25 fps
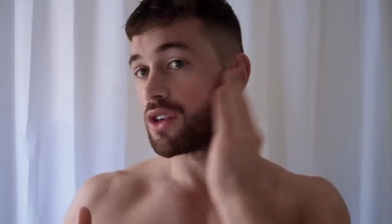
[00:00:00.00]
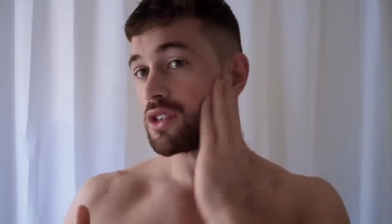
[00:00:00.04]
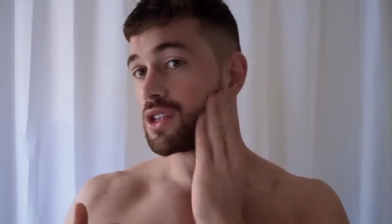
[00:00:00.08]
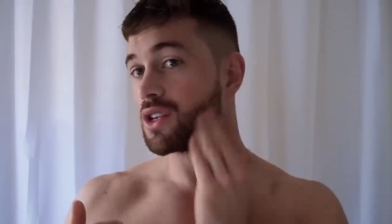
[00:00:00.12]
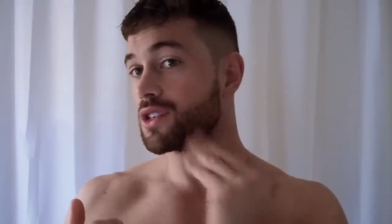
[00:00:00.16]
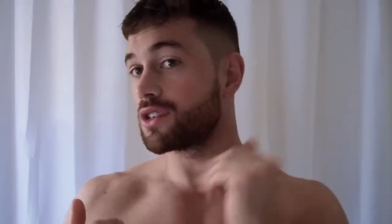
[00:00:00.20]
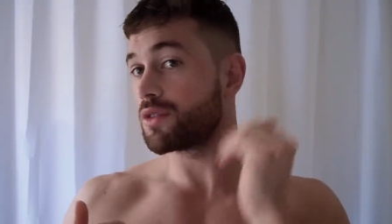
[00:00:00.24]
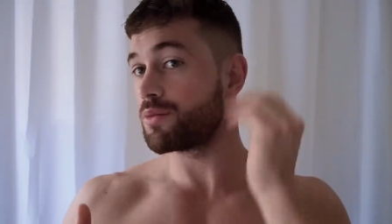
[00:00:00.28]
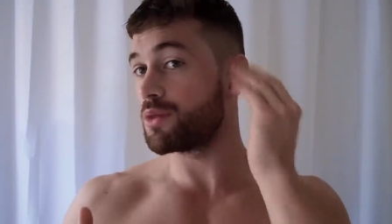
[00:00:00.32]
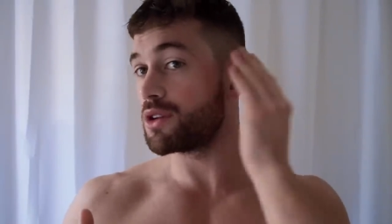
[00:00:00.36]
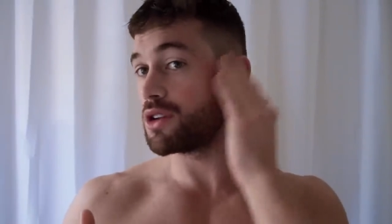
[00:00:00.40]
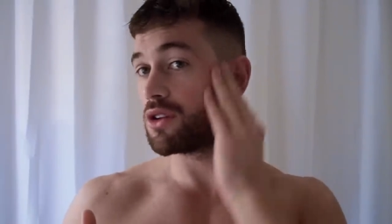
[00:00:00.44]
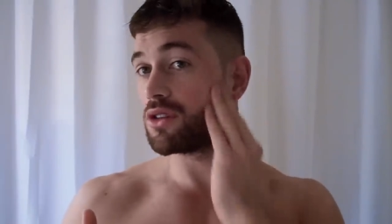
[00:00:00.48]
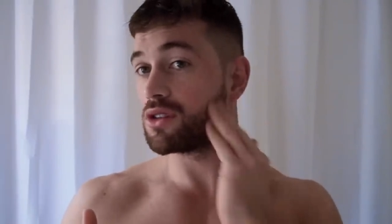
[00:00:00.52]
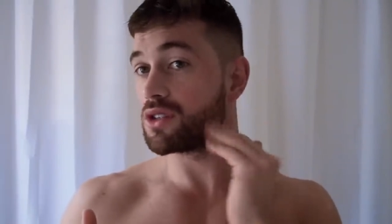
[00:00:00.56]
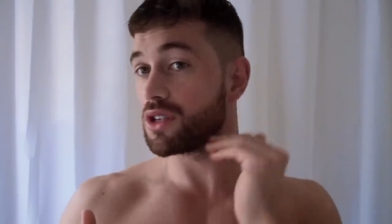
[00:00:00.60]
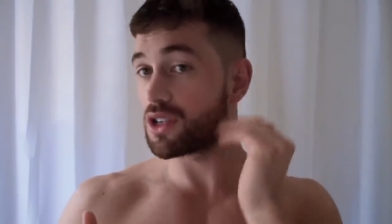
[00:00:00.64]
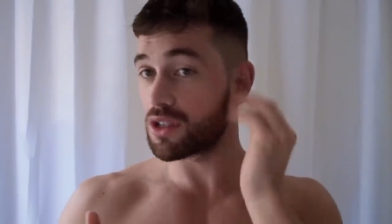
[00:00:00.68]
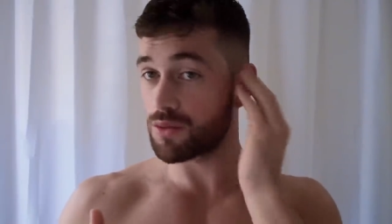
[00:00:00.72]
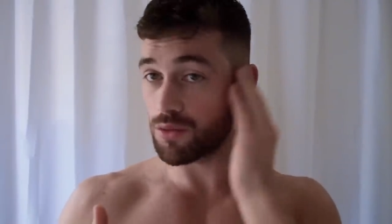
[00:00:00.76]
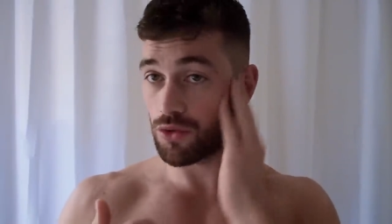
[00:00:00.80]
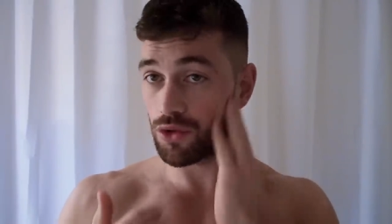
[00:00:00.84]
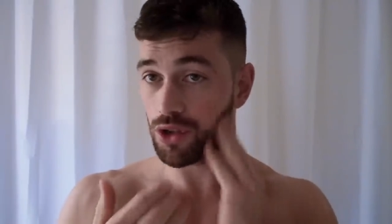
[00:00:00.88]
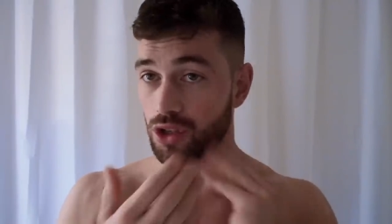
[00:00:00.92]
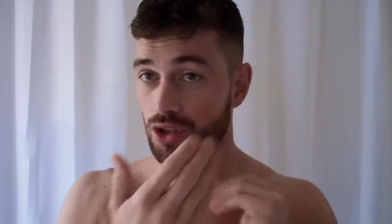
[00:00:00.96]
Since I've been using
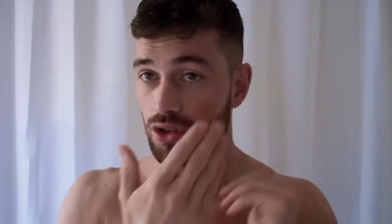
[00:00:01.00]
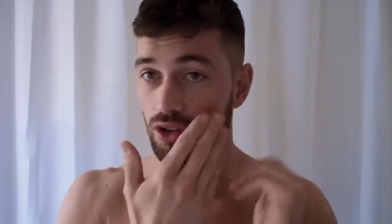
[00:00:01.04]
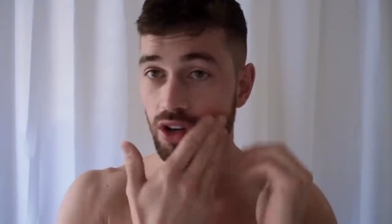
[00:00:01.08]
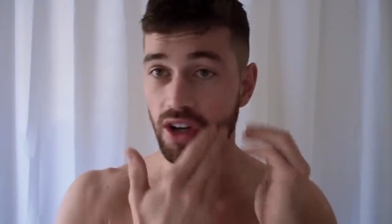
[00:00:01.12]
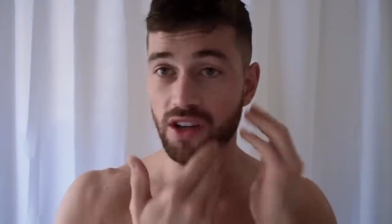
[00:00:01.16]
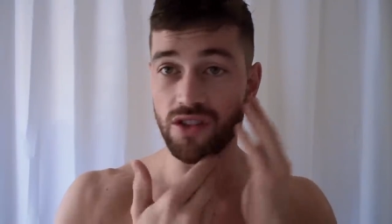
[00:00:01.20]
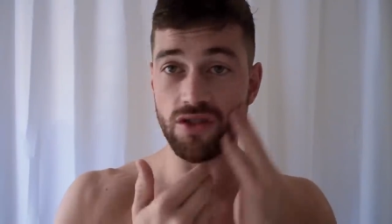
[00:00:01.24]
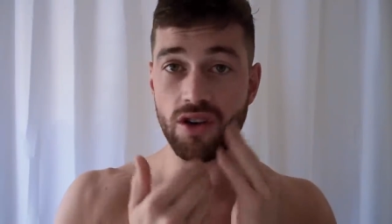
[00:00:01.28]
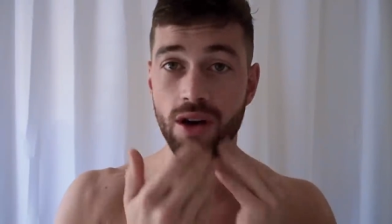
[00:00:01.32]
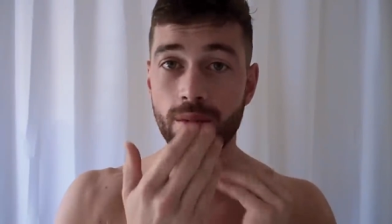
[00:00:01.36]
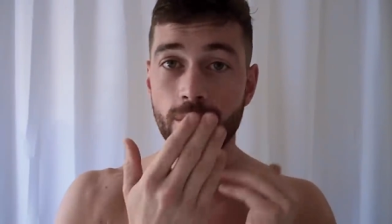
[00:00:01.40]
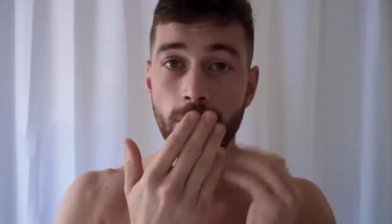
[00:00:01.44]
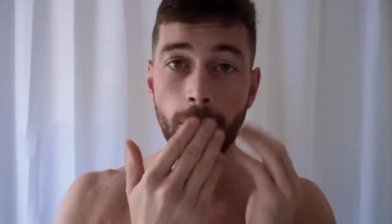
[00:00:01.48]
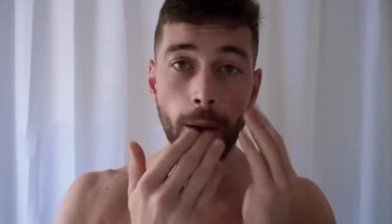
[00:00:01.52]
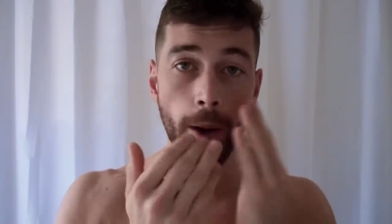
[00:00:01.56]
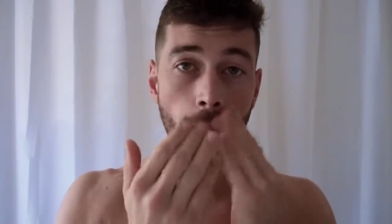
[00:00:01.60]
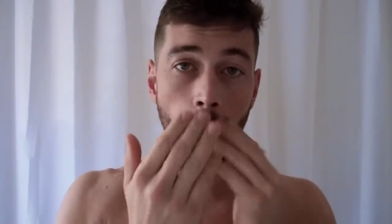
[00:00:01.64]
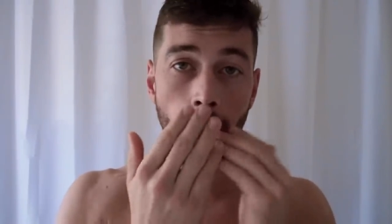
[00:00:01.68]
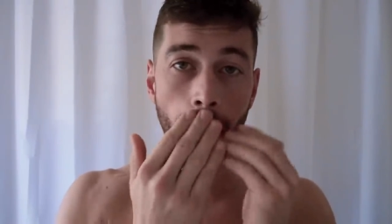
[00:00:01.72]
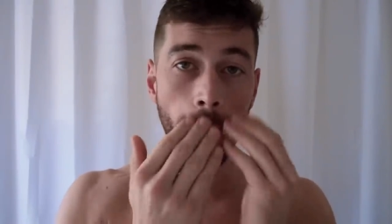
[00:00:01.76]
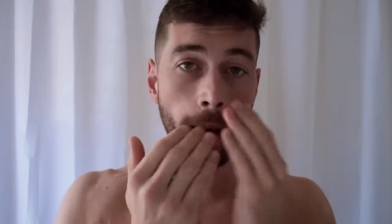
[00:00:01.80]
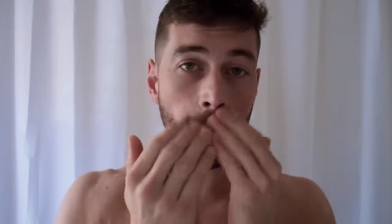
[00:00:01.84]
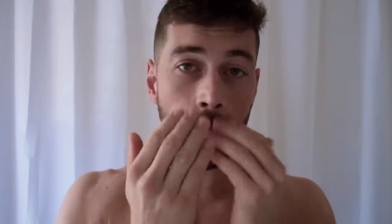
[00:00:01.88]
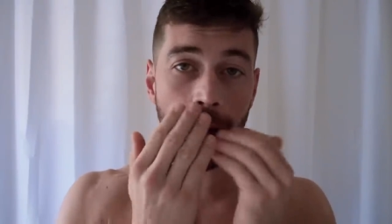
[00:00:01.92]
this moisturiser, I'm not.